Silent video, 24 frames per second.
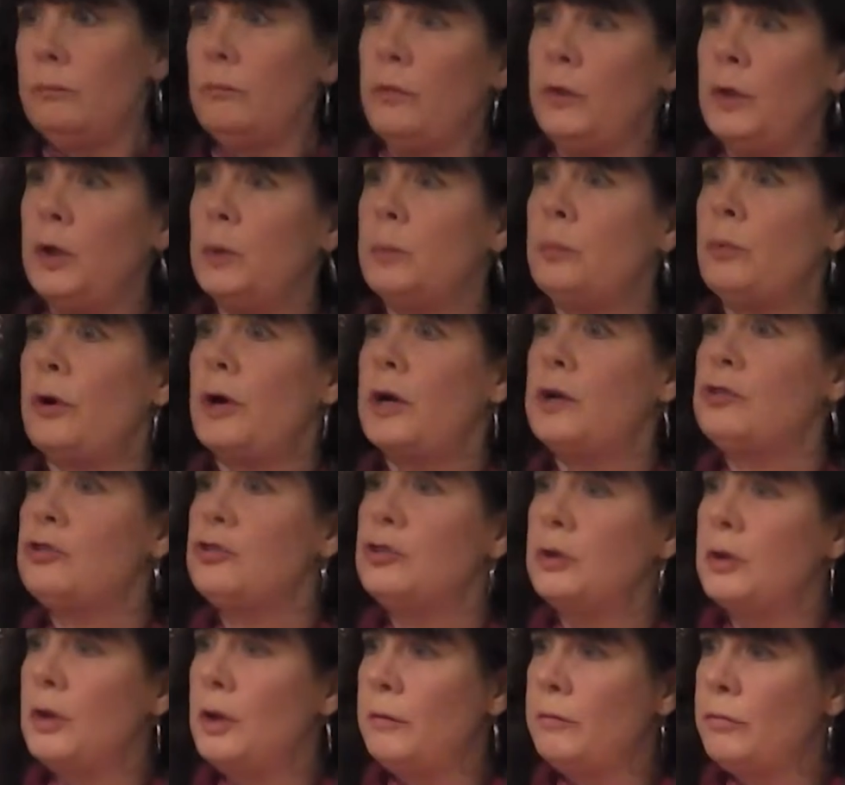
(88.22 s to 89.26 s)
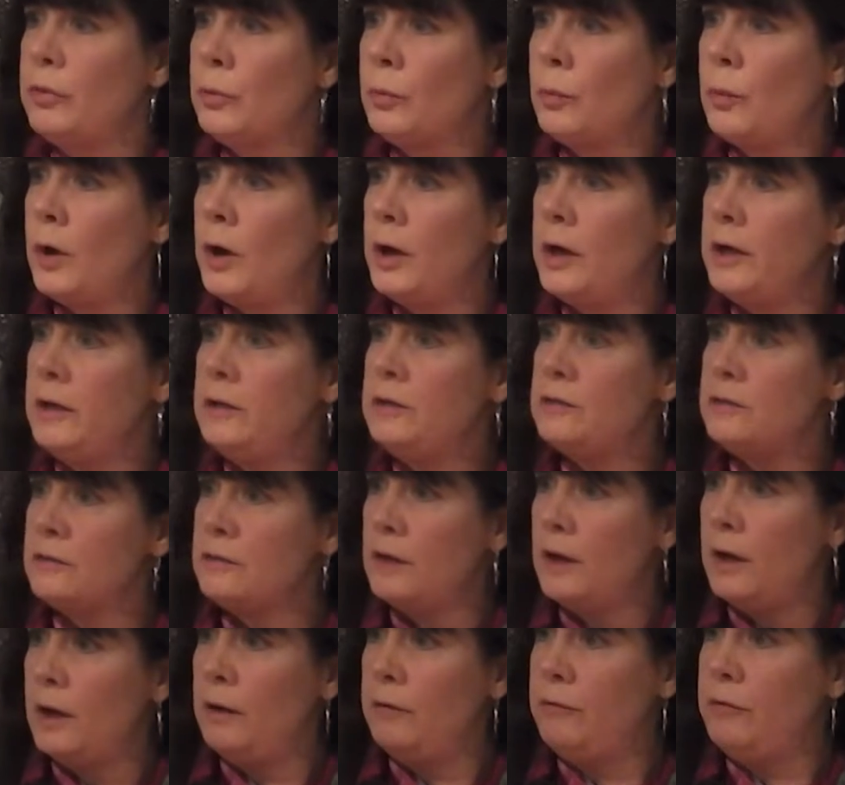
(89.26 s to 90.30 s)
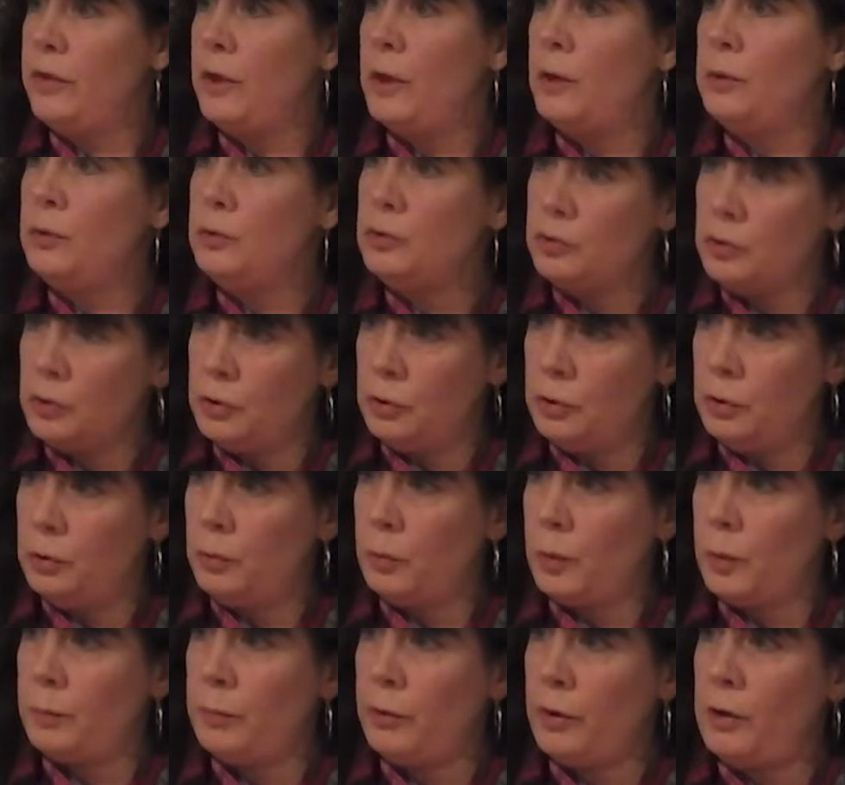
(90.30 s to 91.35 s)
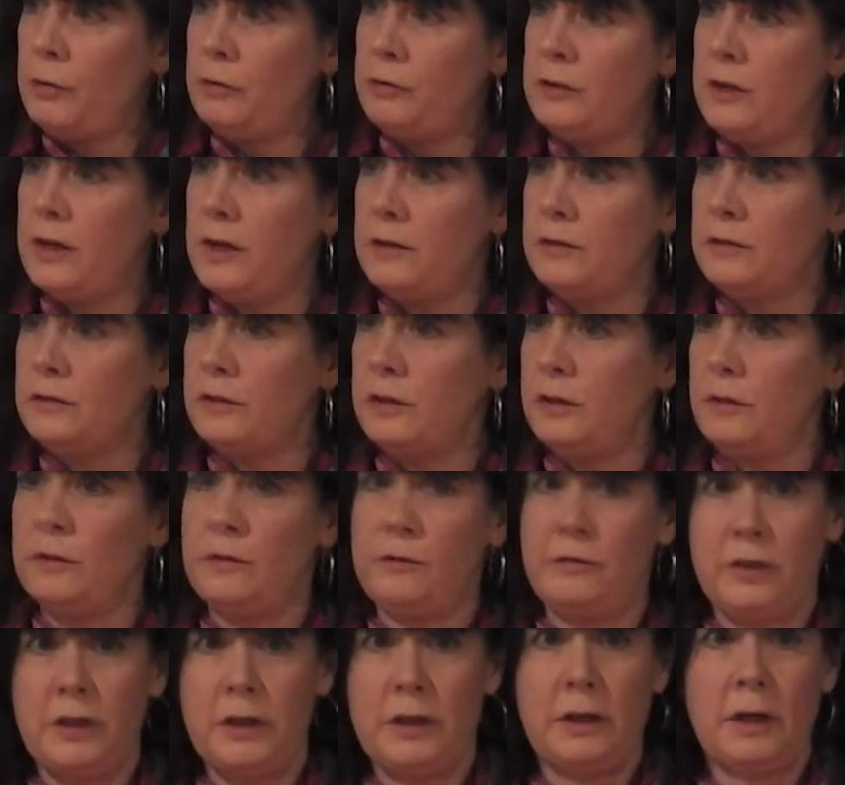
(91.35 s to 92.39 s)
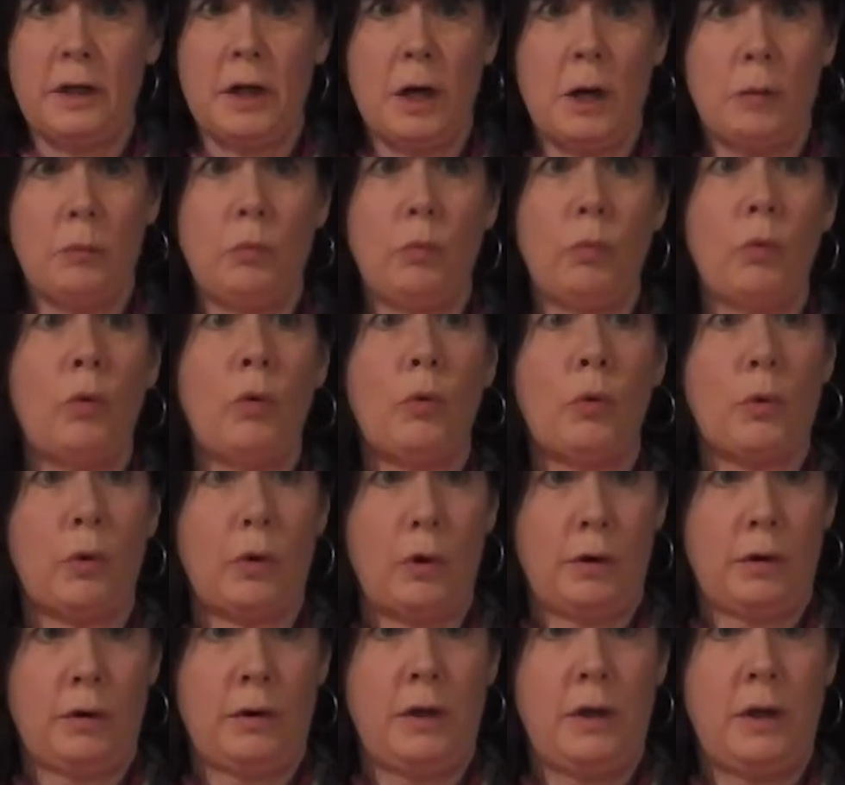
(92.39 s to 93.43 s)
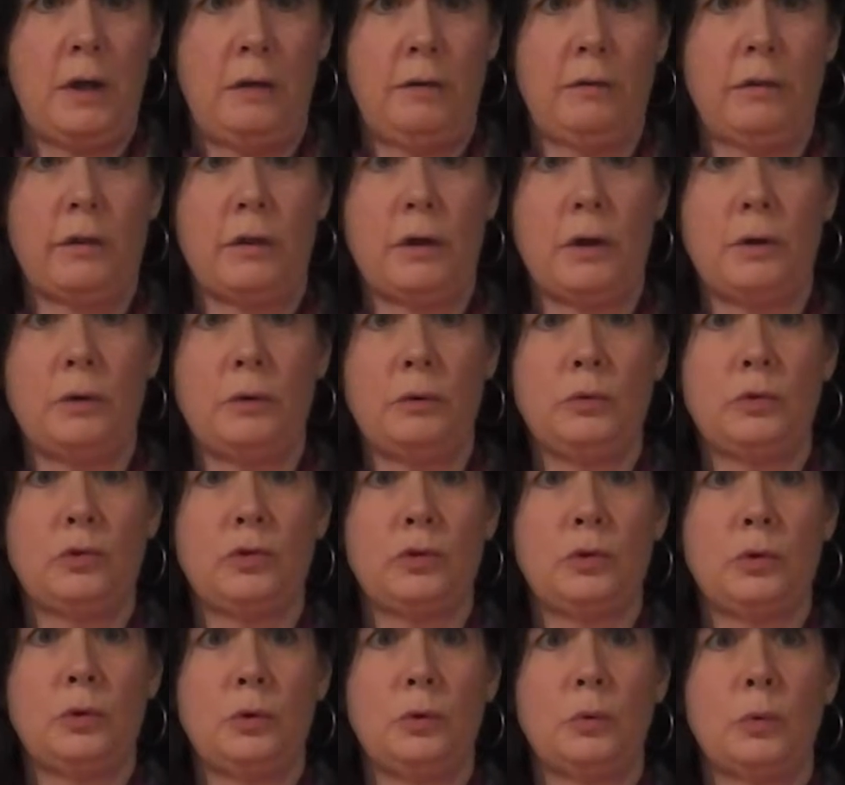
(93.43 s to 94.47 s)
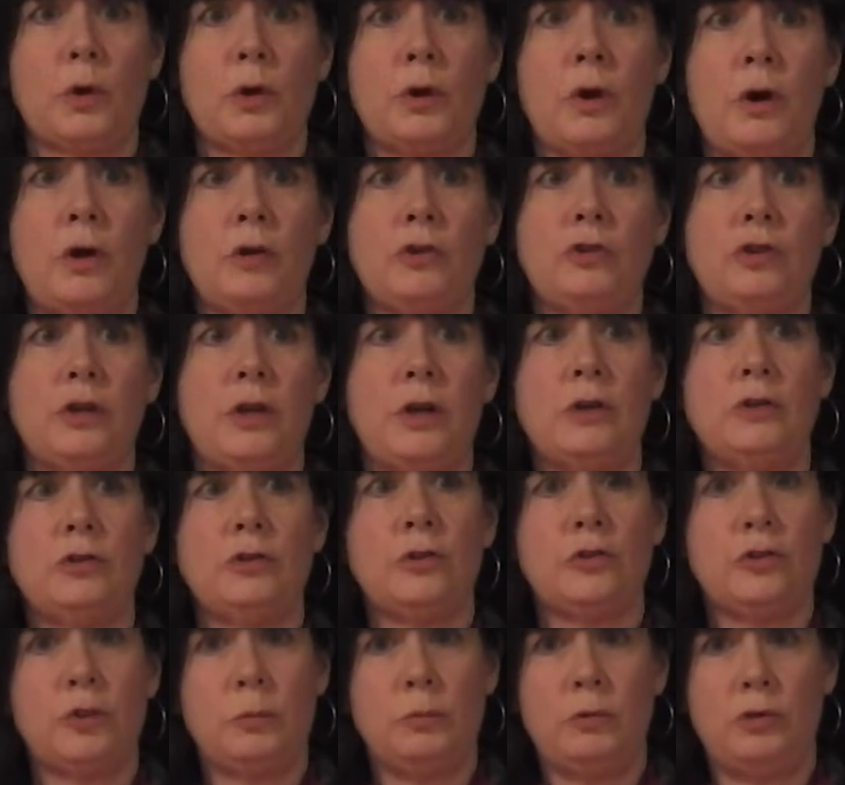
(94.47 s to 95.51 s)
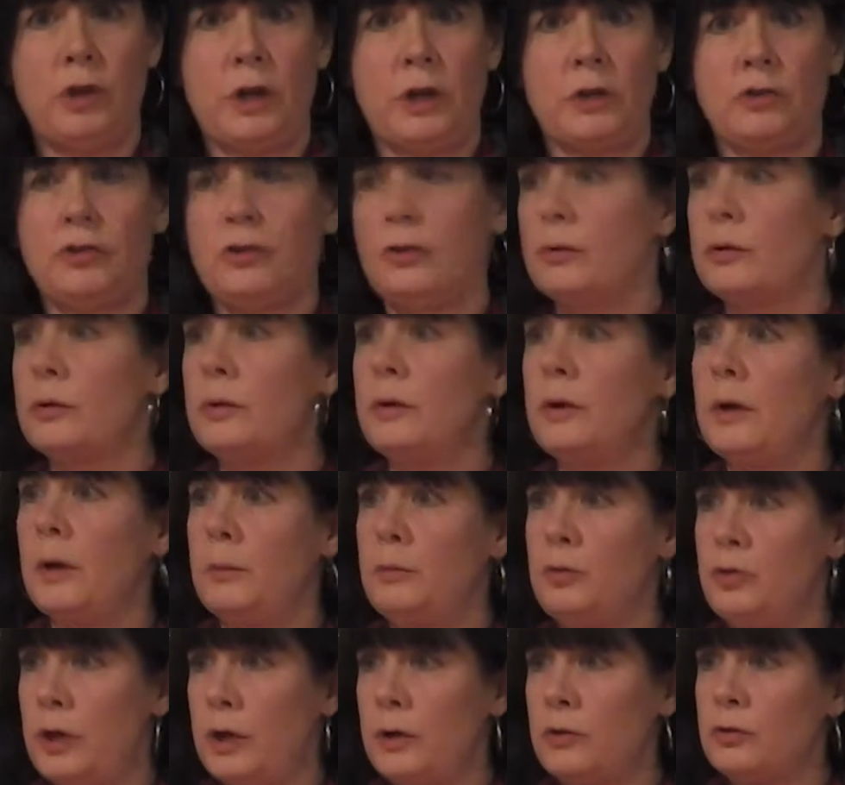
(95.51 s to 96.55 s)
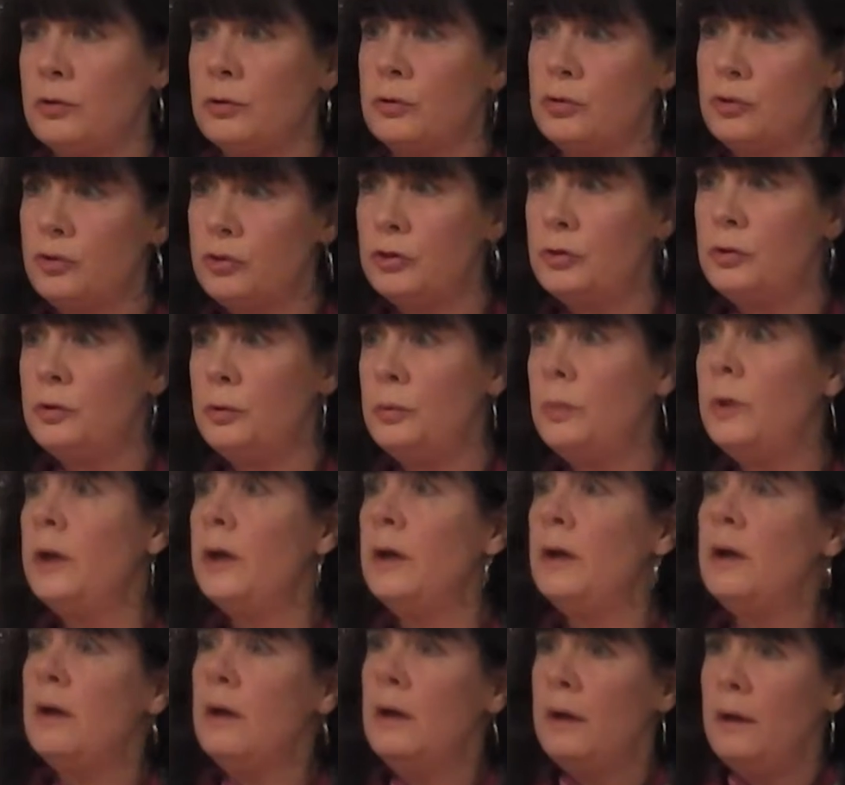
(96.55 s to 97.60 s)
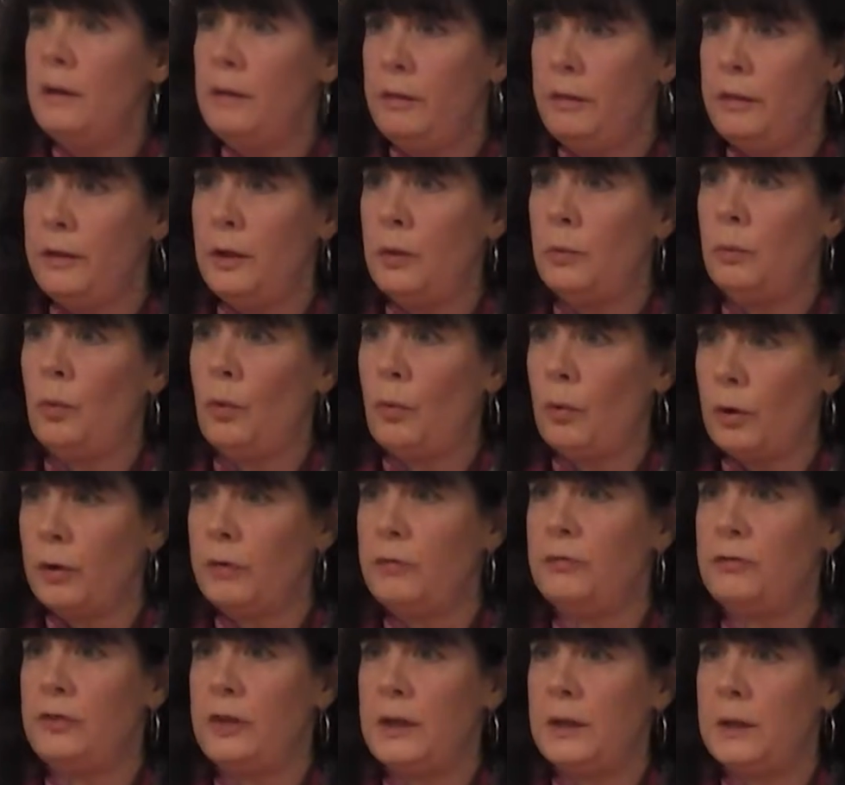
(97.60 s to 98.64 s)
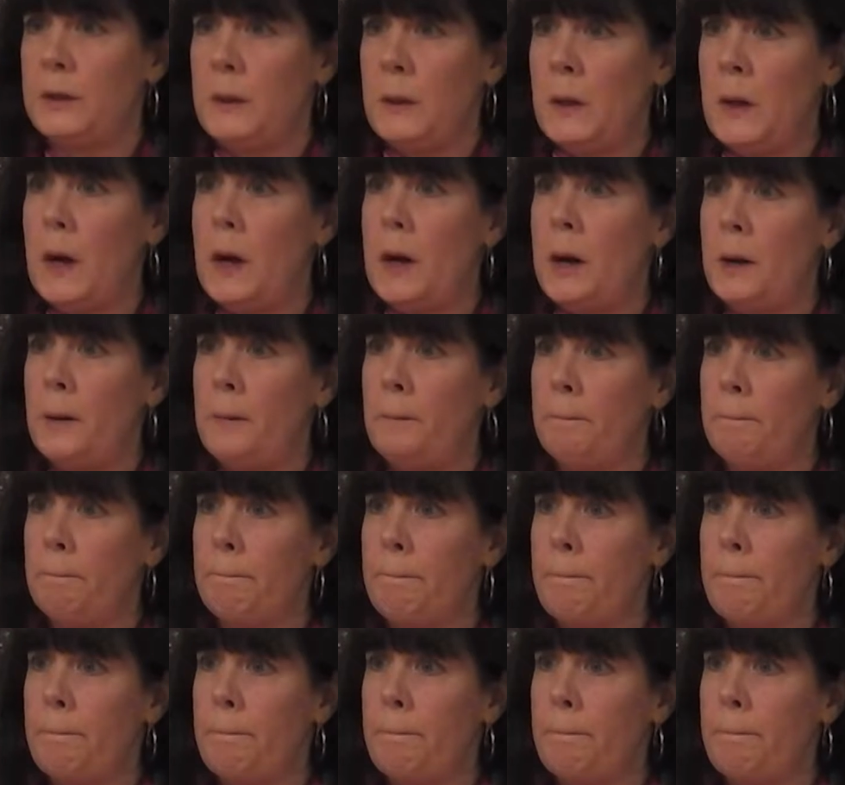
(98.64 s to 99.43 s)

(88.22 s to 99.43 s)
the oppression of the rights of those who were protesting the Vietnam War and those who were conscientious objectors to the war in Vietnam,